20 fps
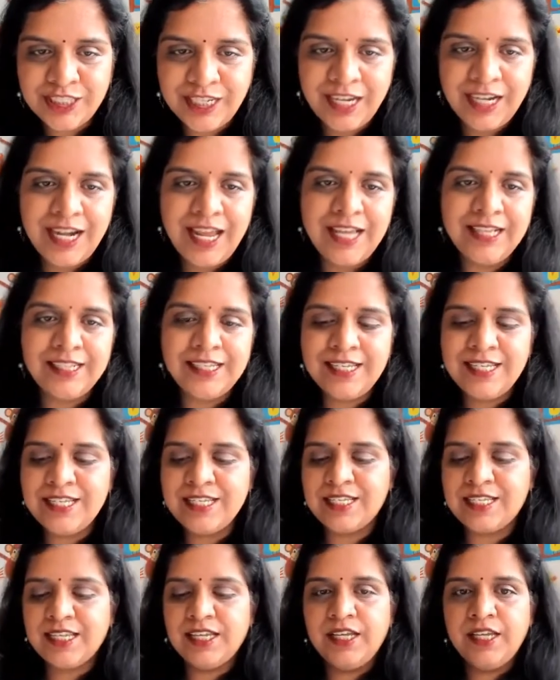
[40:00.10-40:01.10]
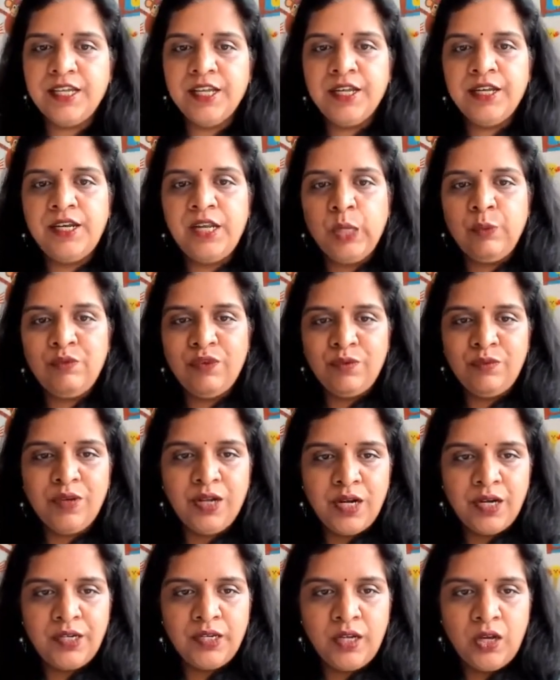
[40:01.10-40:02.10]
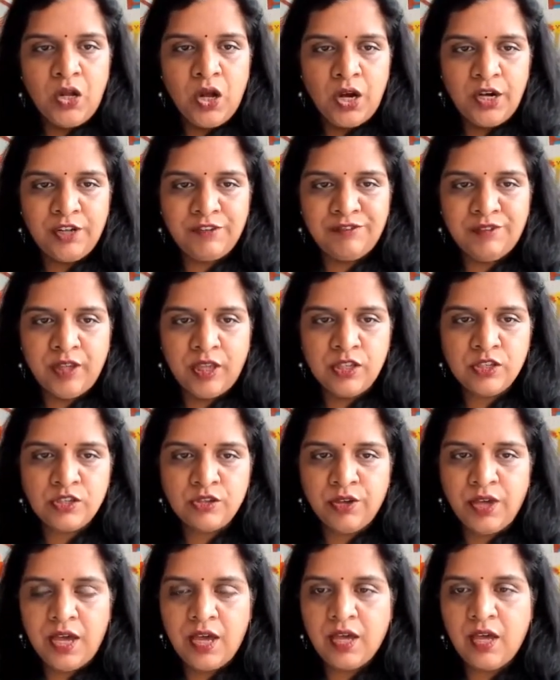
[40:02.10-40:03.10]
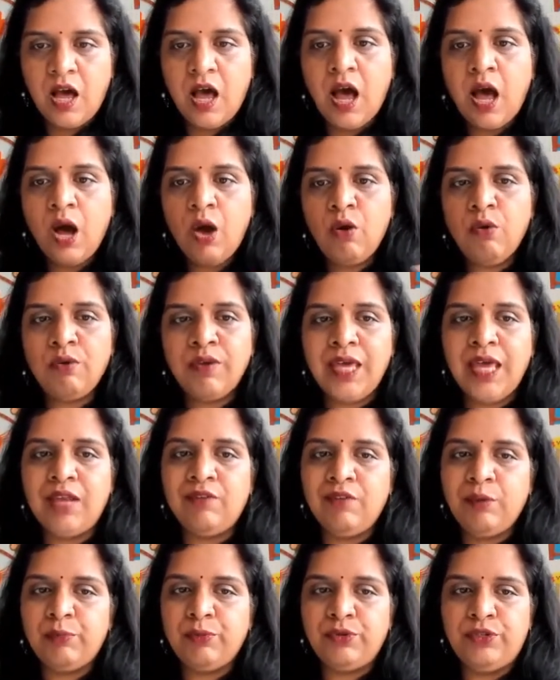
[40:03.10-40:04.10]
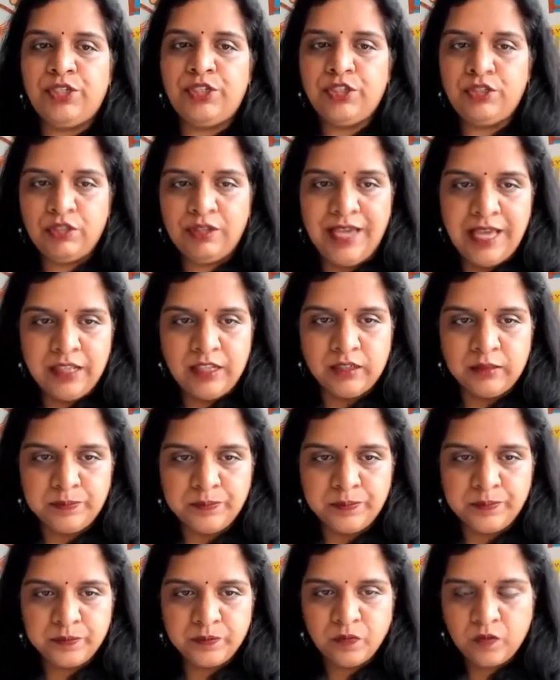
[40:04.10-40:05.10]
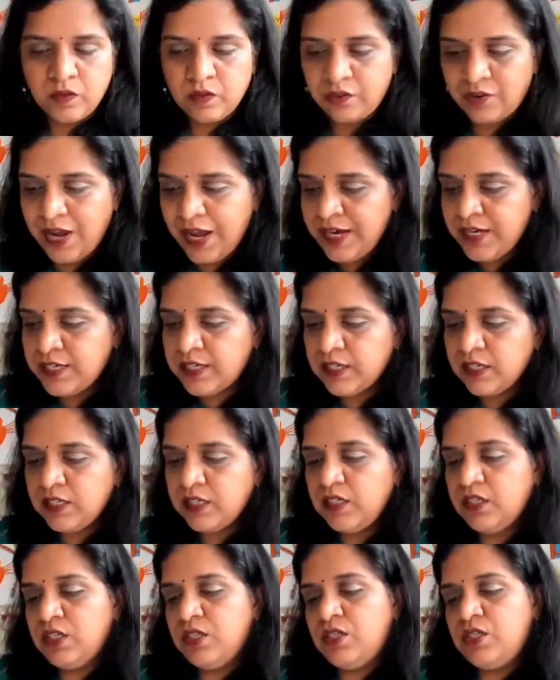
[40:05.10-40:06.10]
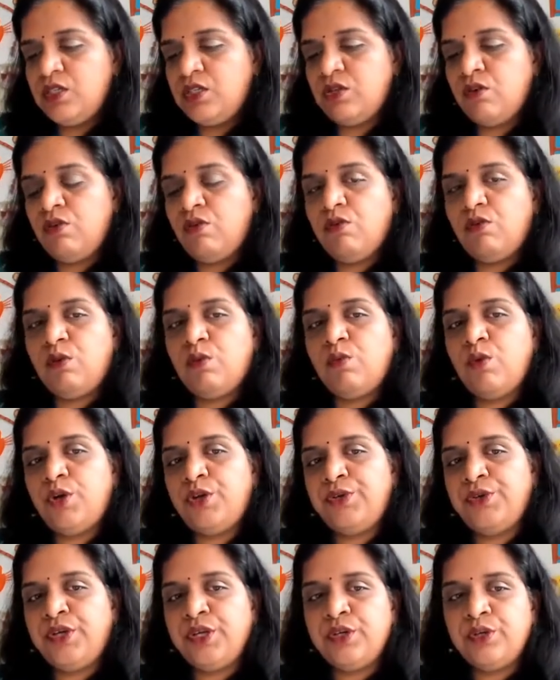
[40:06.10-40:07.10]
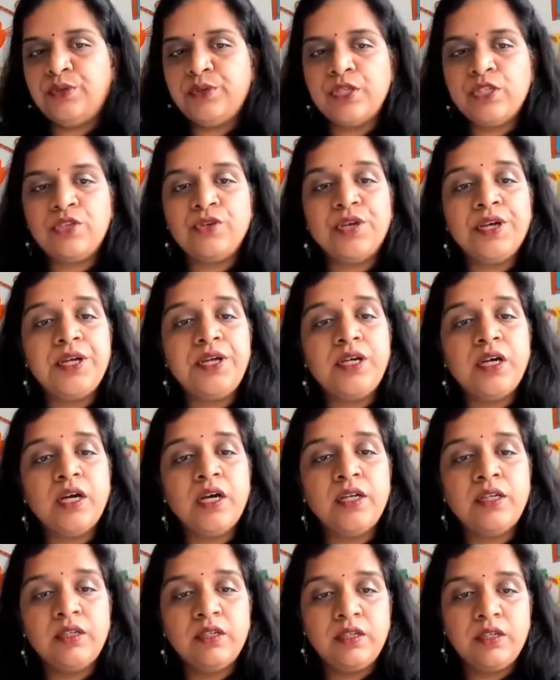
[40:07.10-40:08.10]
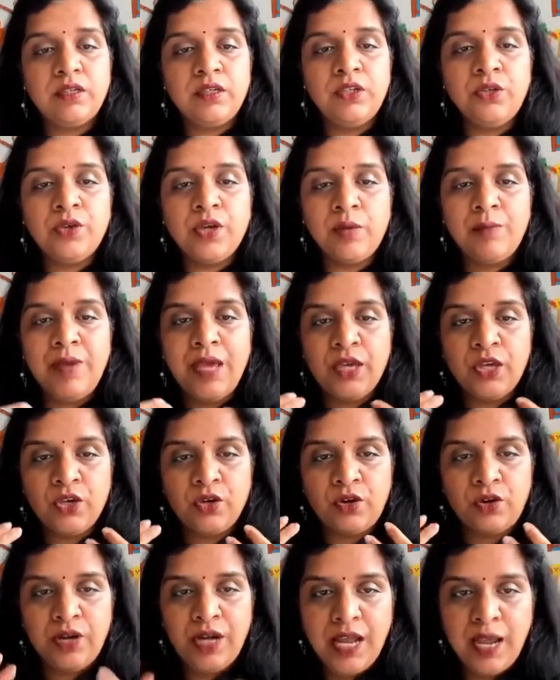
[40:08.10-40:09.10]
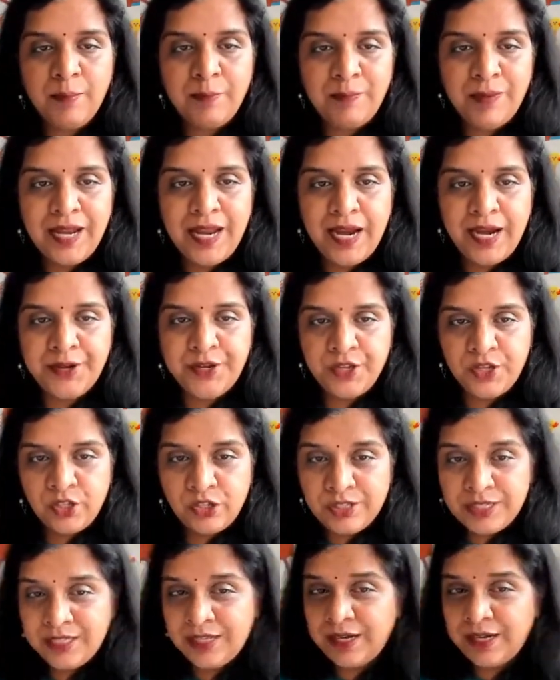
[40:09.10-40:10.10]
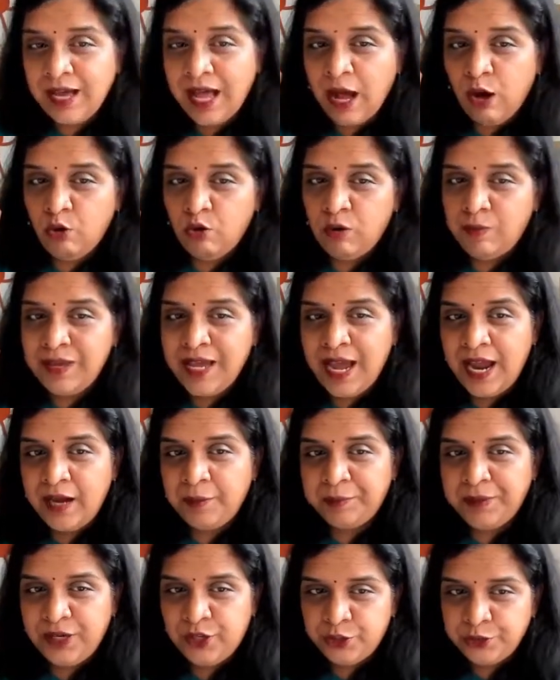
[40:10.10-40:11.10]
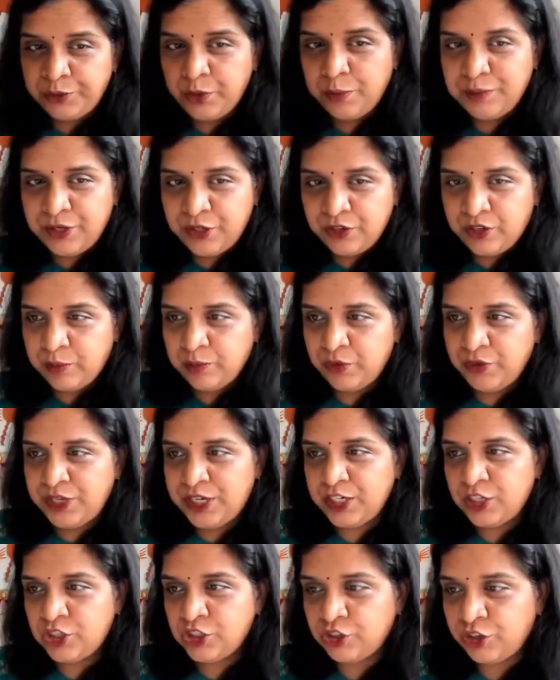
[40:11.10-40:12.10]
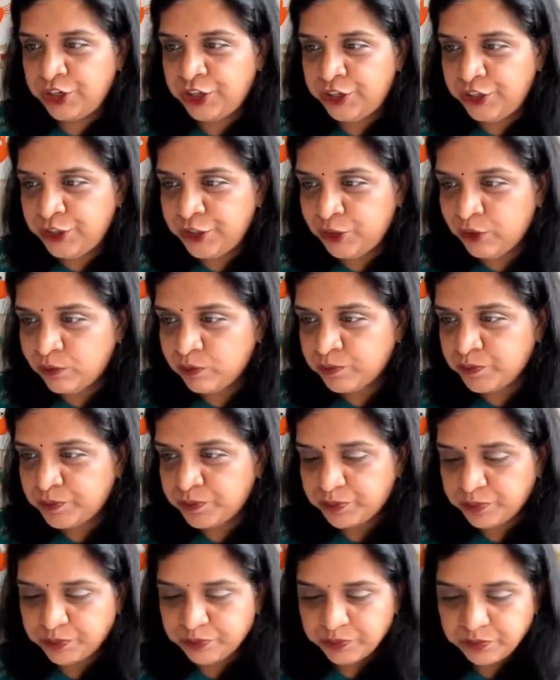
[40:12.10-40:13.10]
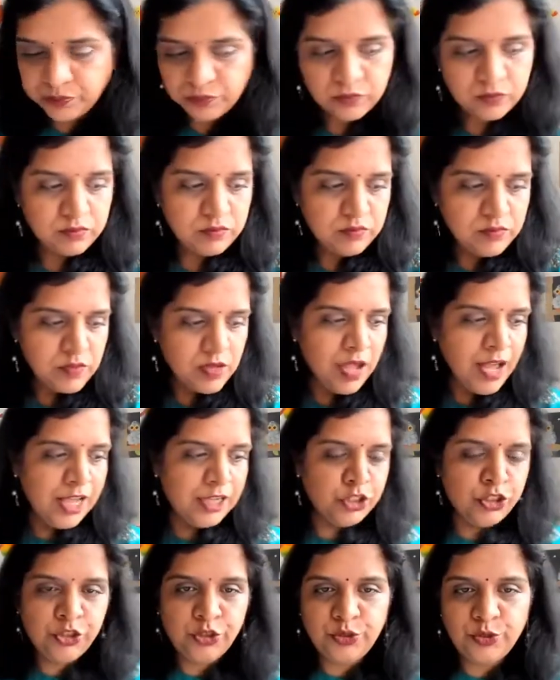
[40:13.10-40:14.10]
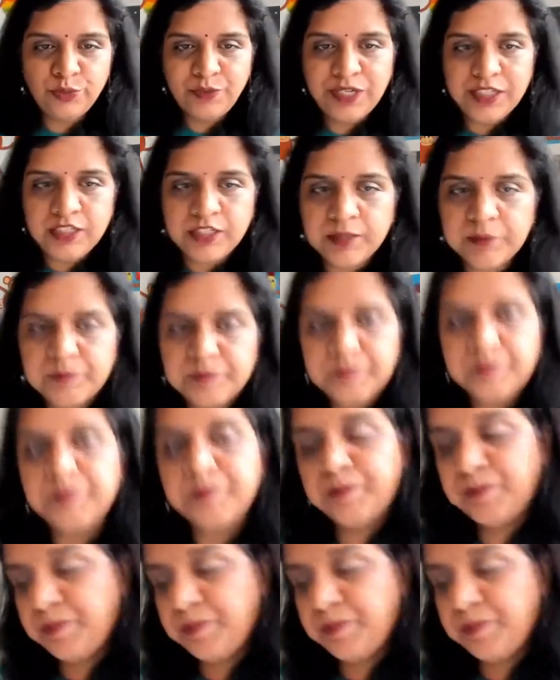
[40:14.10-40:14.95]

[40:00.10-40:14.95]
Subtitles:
a chick like this. Now we've learned a lot of things. Okay, how can we put it together, right? So what you can do is you can make your nameplate. You see that owl behind me? Do you want me to remove it and show it to you? I'll show you. Wait.